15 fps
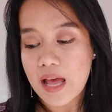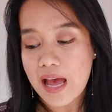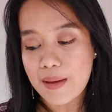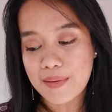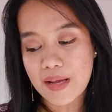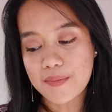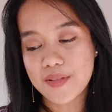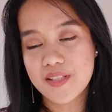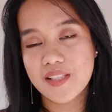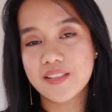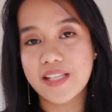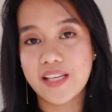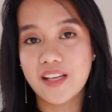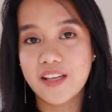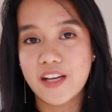I mean, I'm still
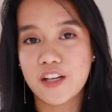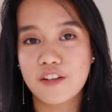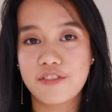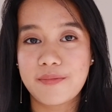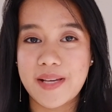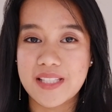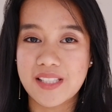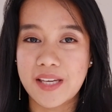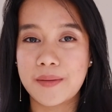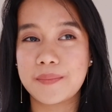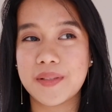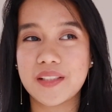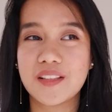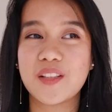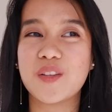taking care of my skin,
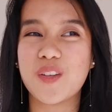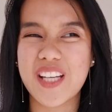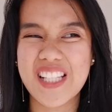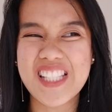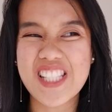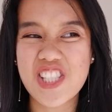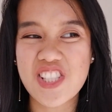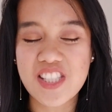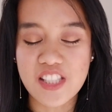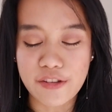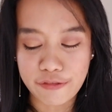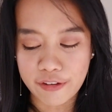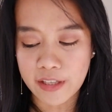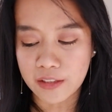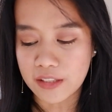but it's just
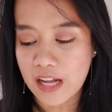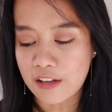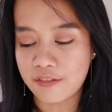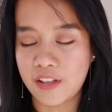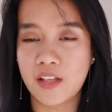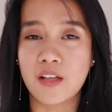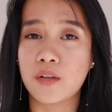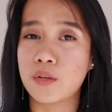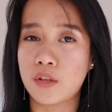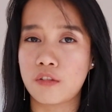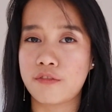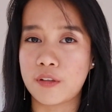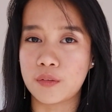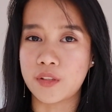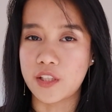different having a
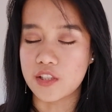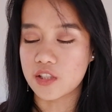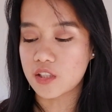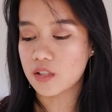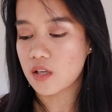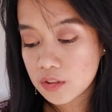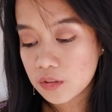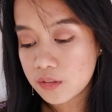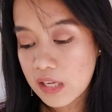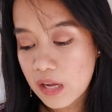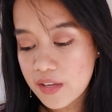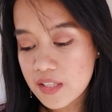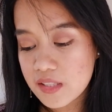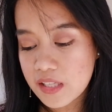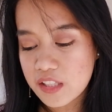good foundation. So
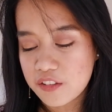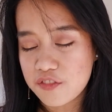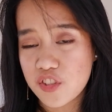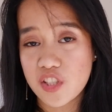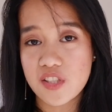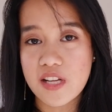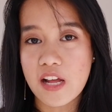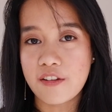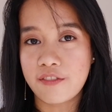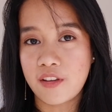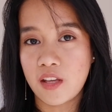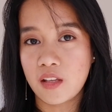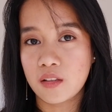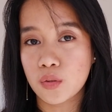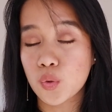now instead of just
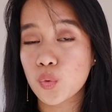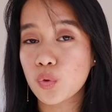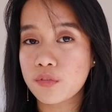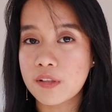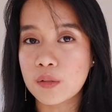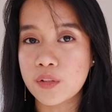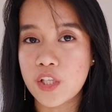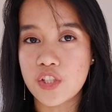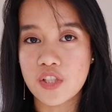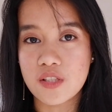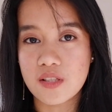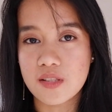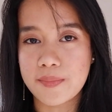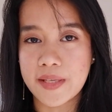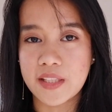having 2
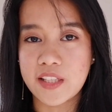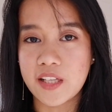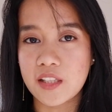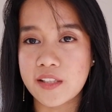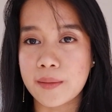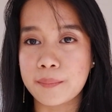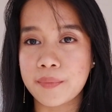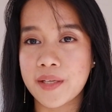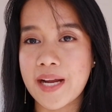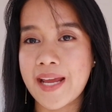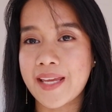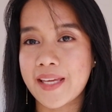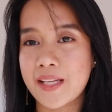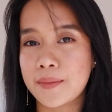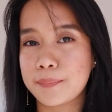foundations as my ideal number, I
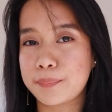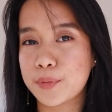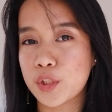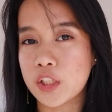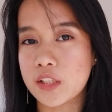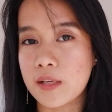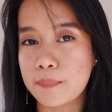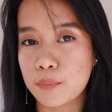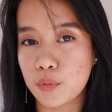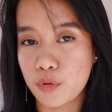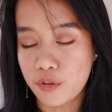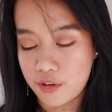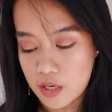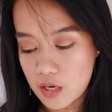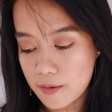can put it up to
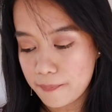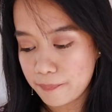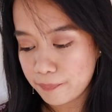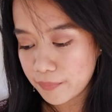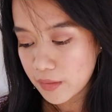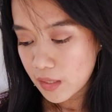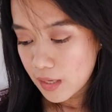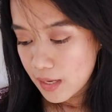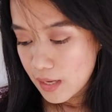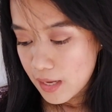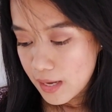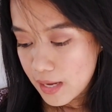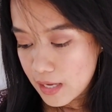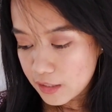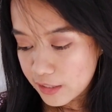3.
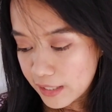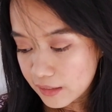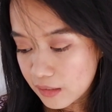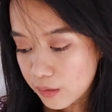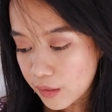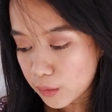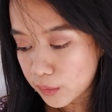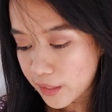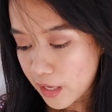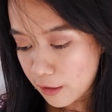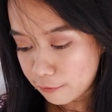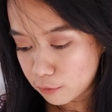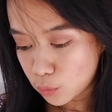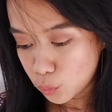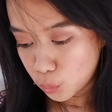And right now I only
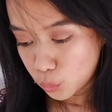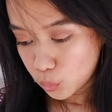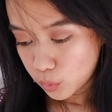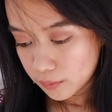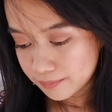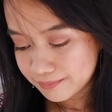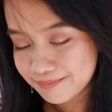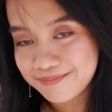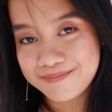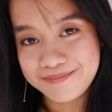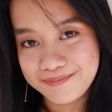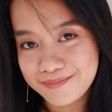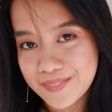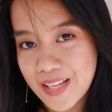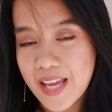have 2.
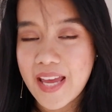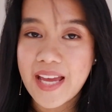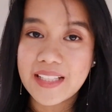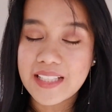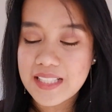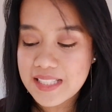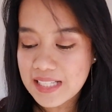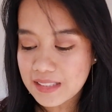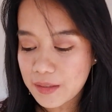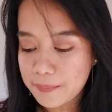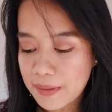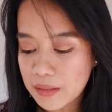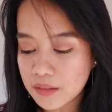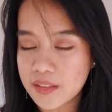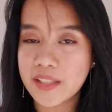And then setting
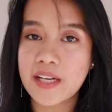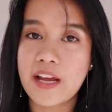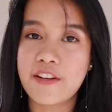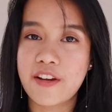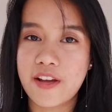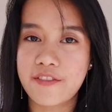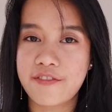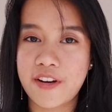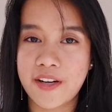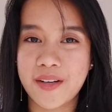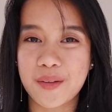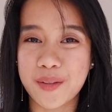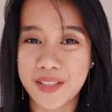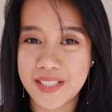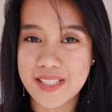powder, I have very
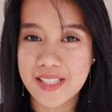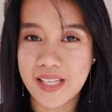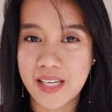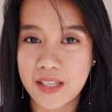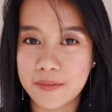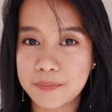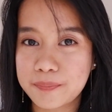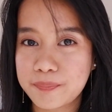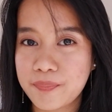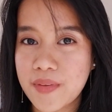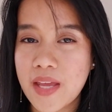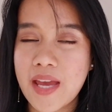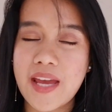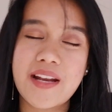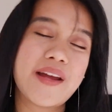oily skin,
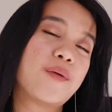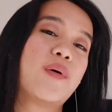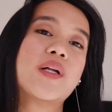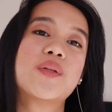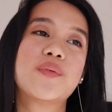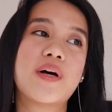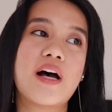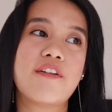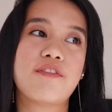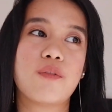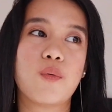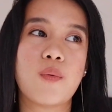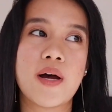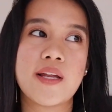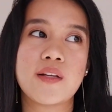and I want to have
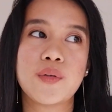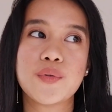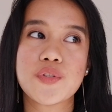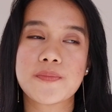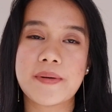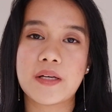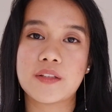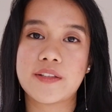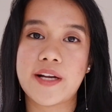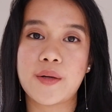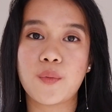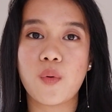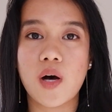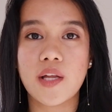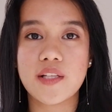1 loose powder
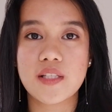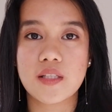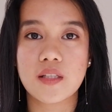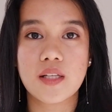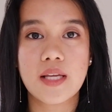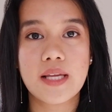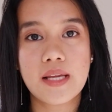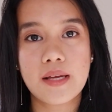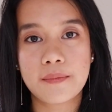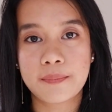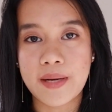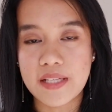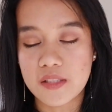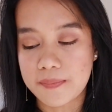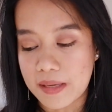and 1
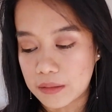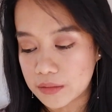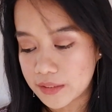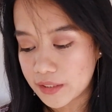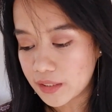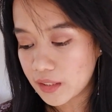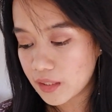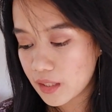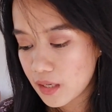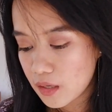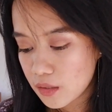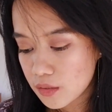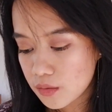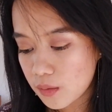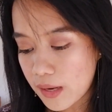pressed powder.
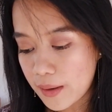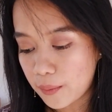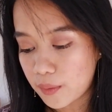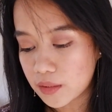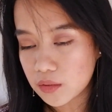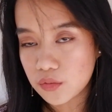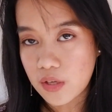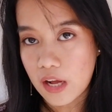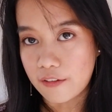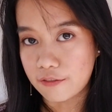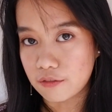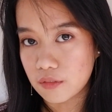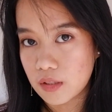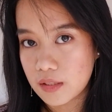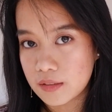So
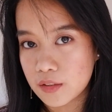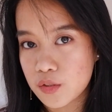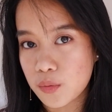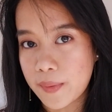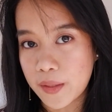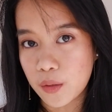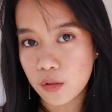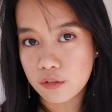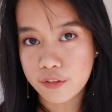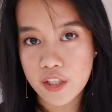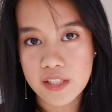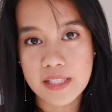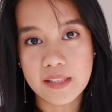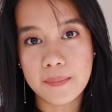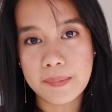my goal for
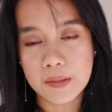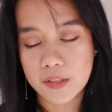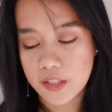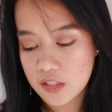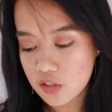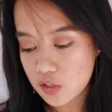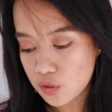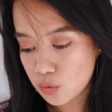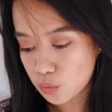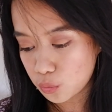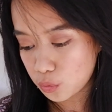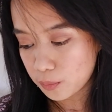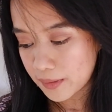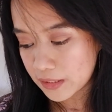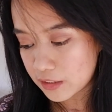setting powder is just
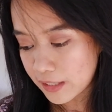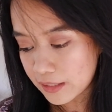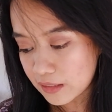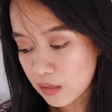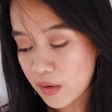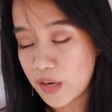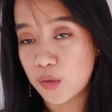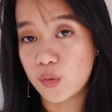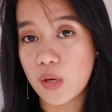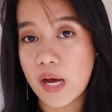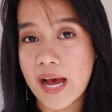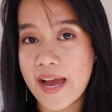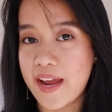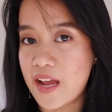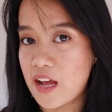2, but right now
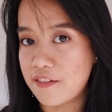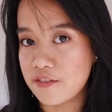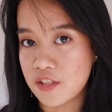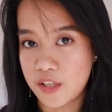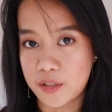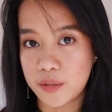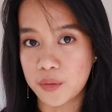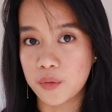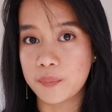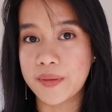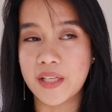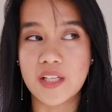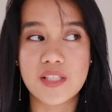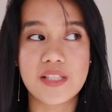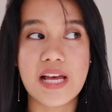I have 0
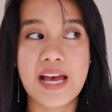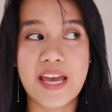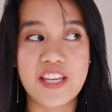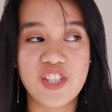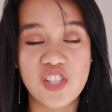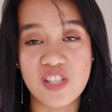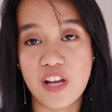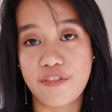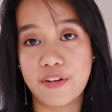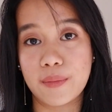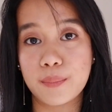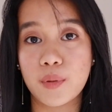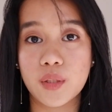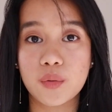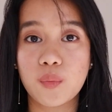because I just
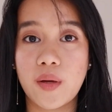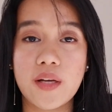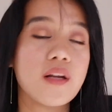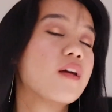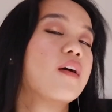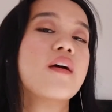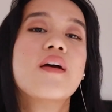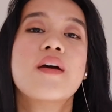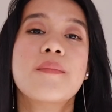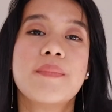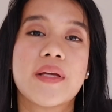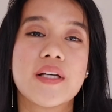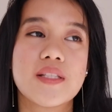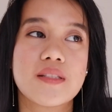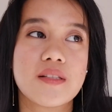haven't bought 1.
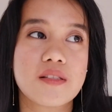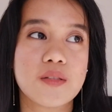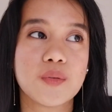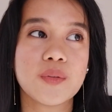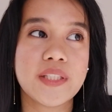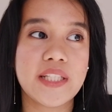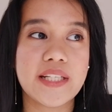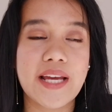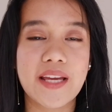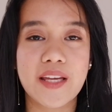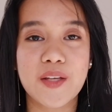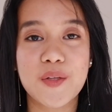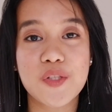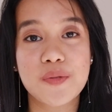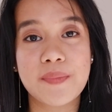Because there's no need, I
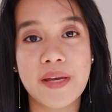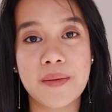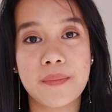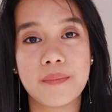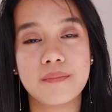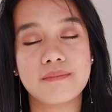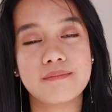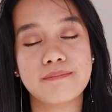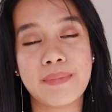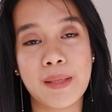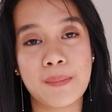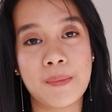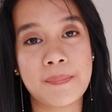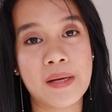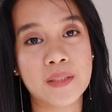can use my
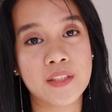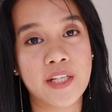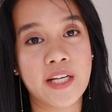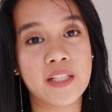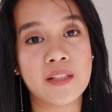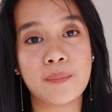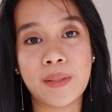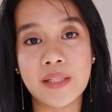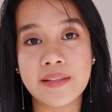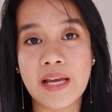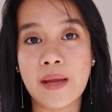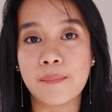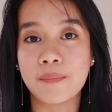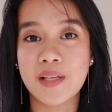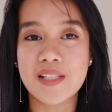baby powder in the
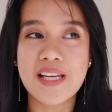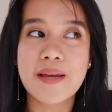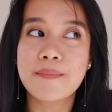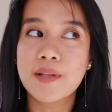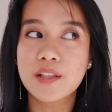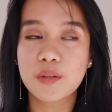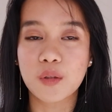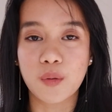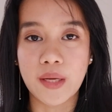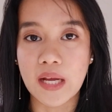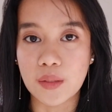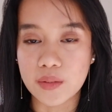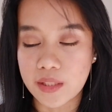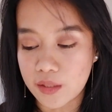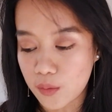meantime because I'm not going
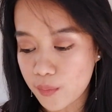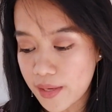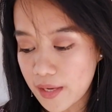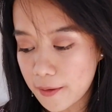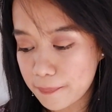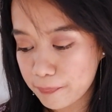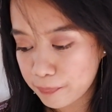out anyway.